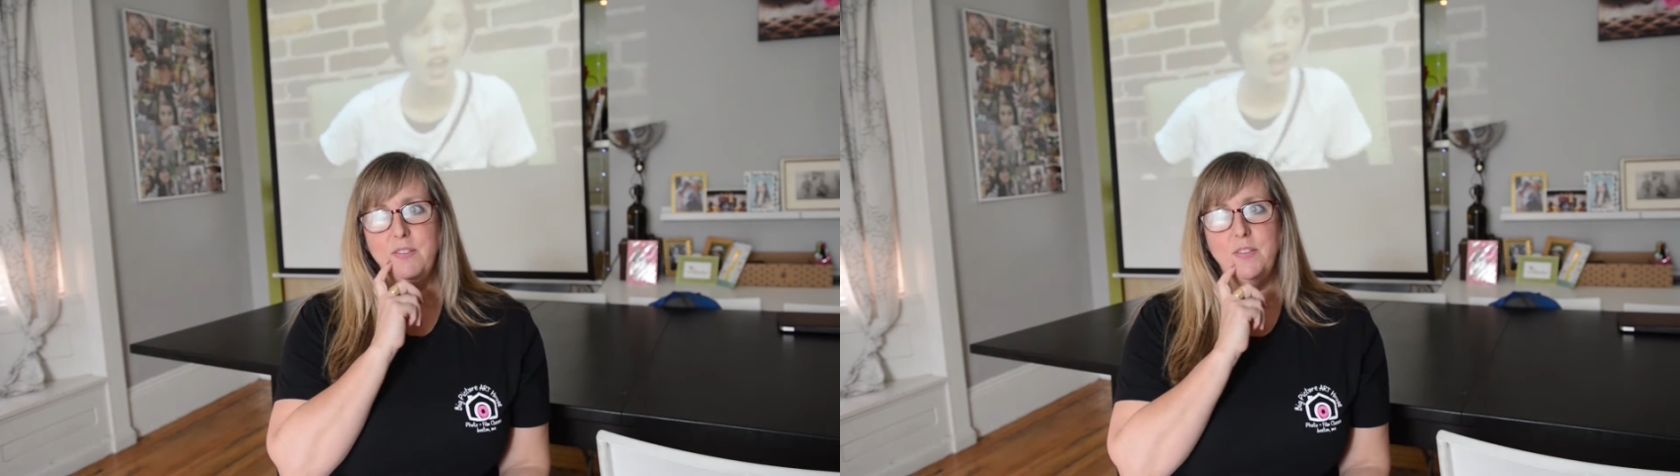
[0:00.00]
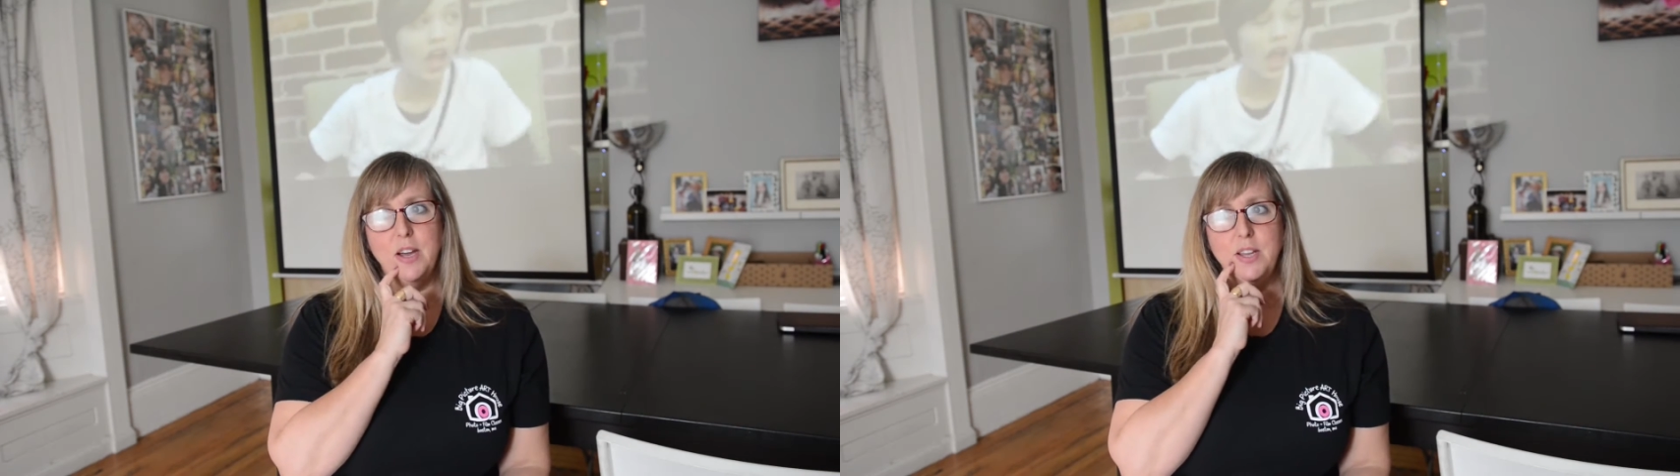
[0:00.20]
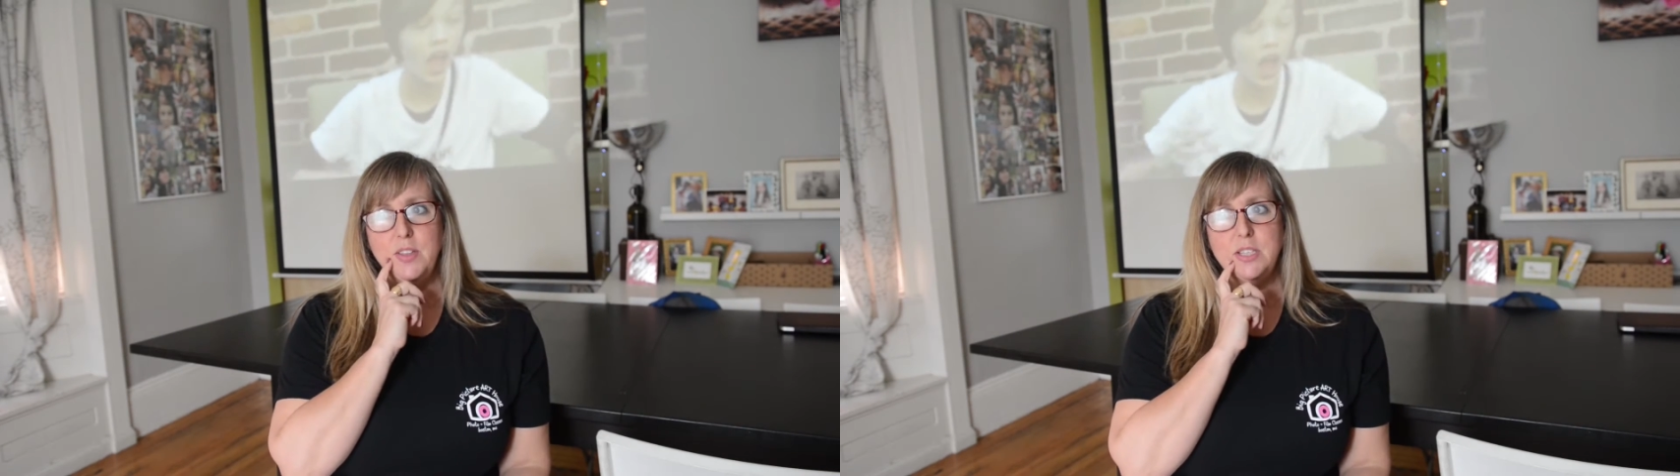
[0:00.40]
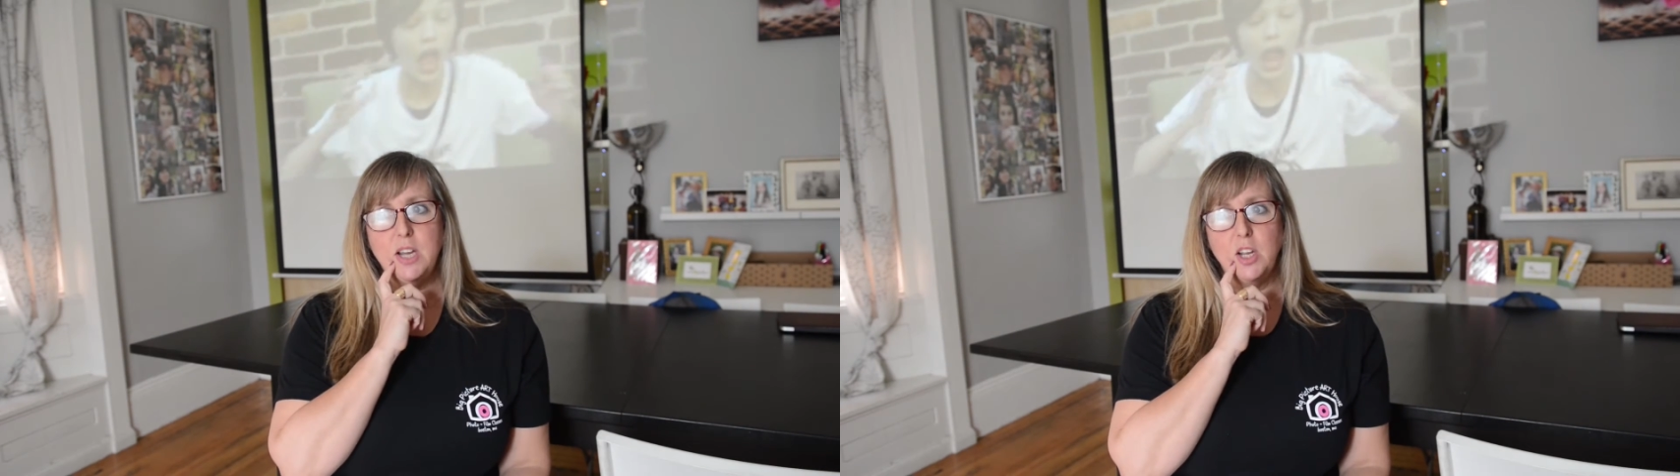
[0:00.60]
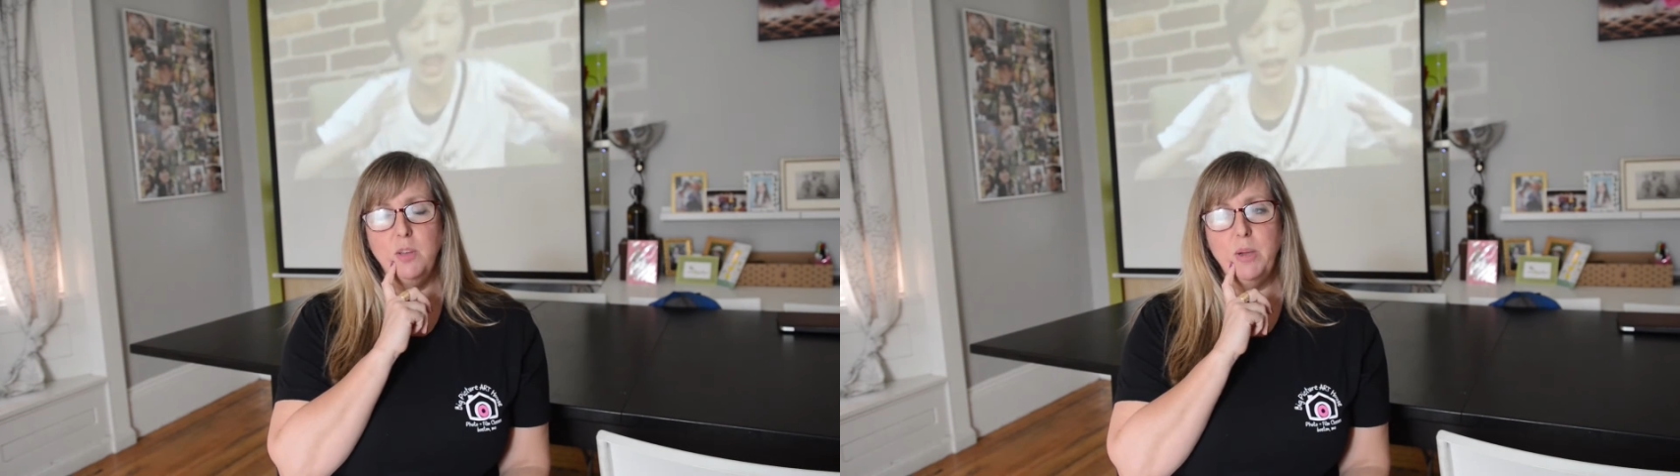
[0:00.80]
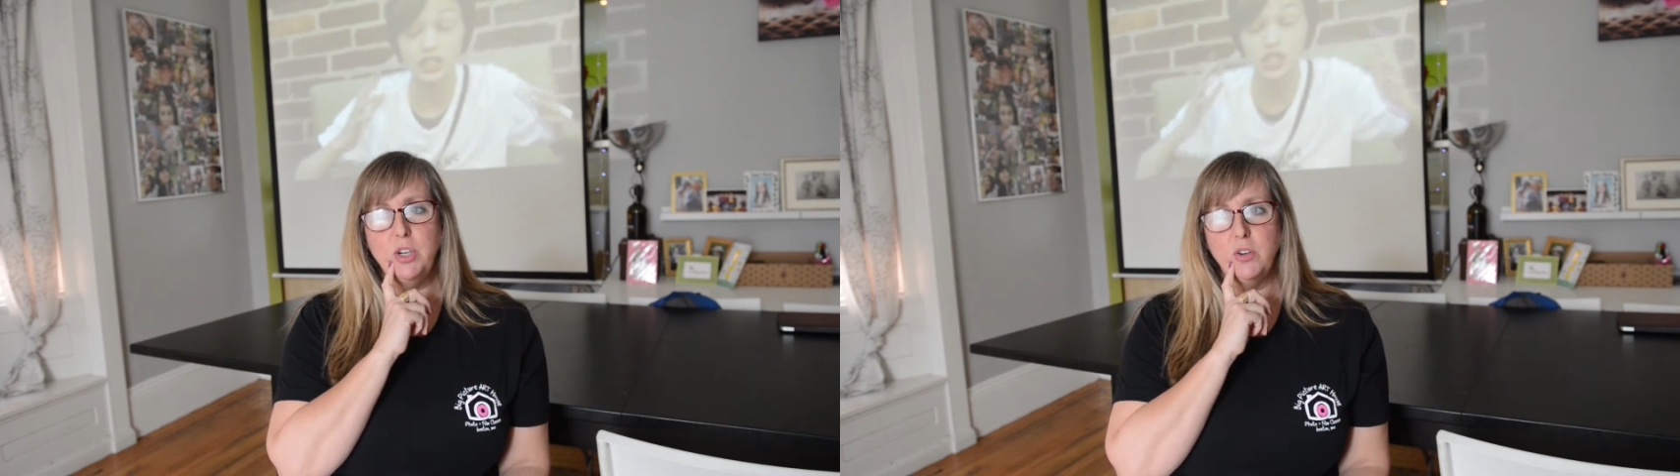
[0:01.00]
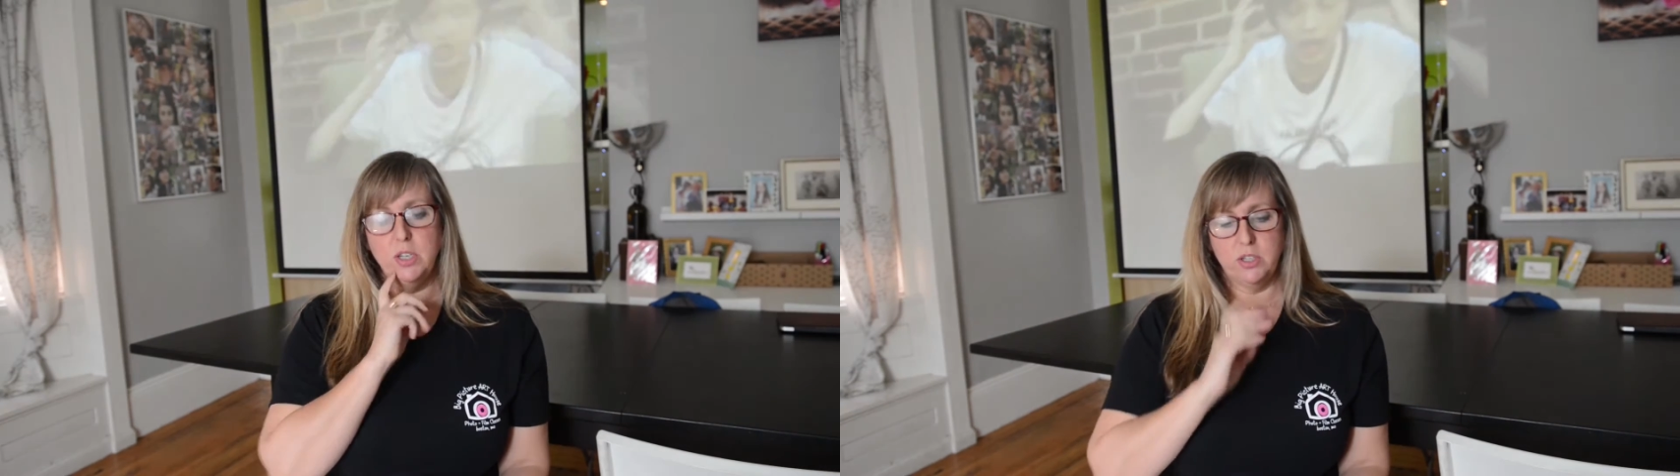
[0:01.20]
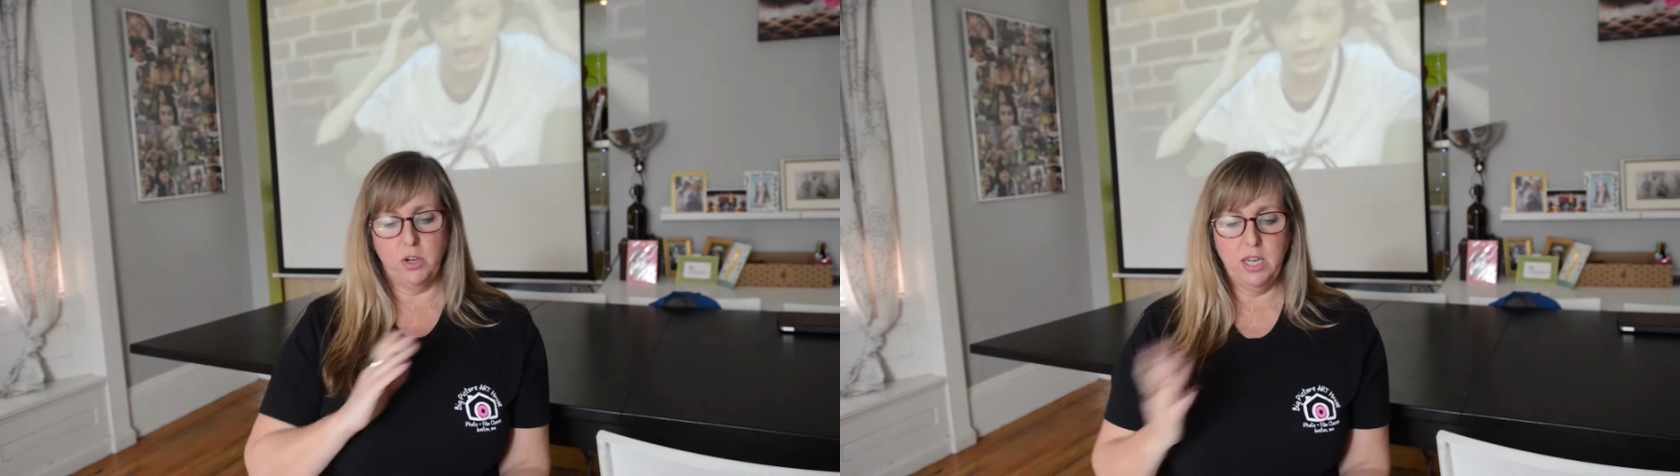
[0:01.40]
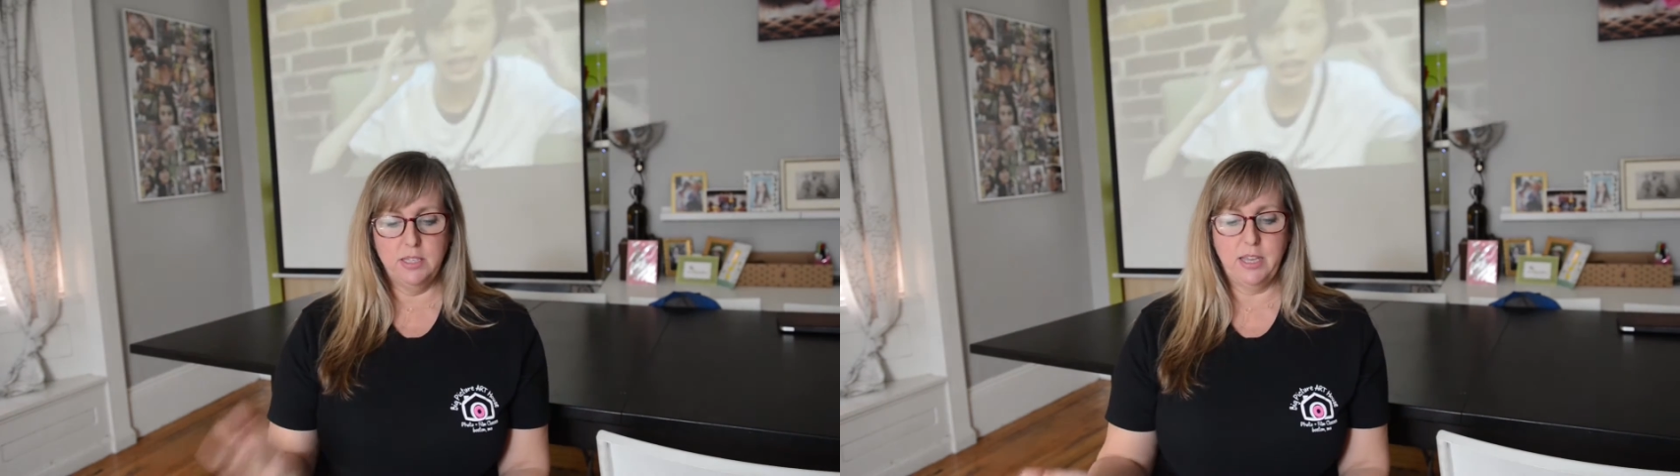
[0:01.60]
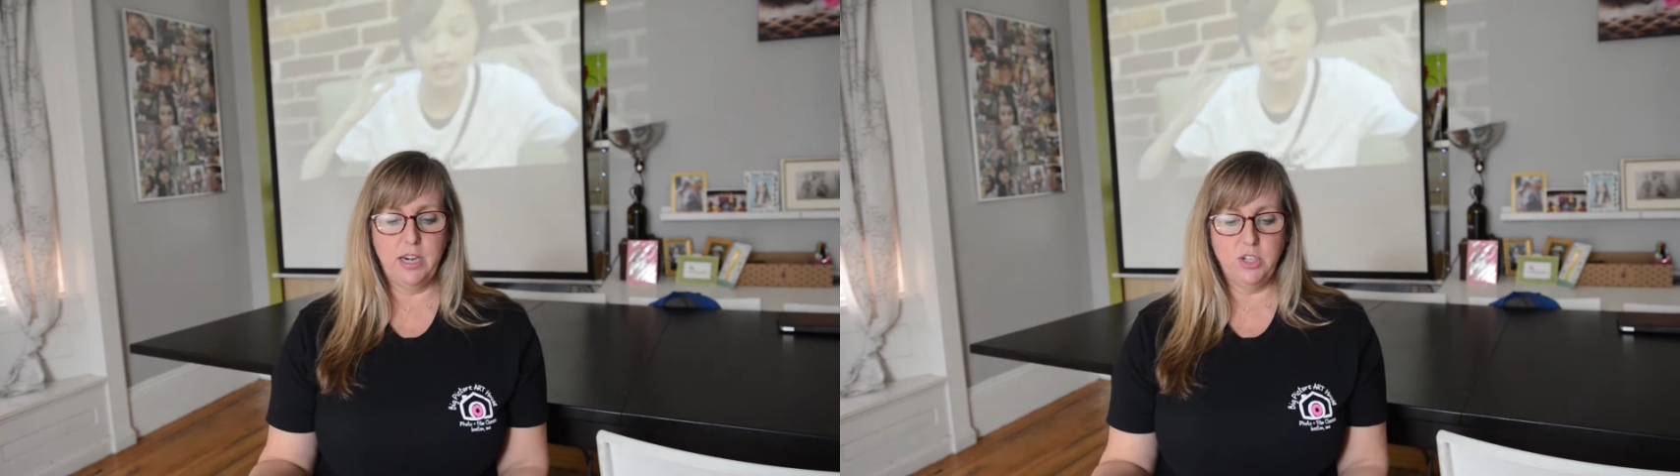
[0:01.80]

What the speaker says: fun in these documentaries so kids get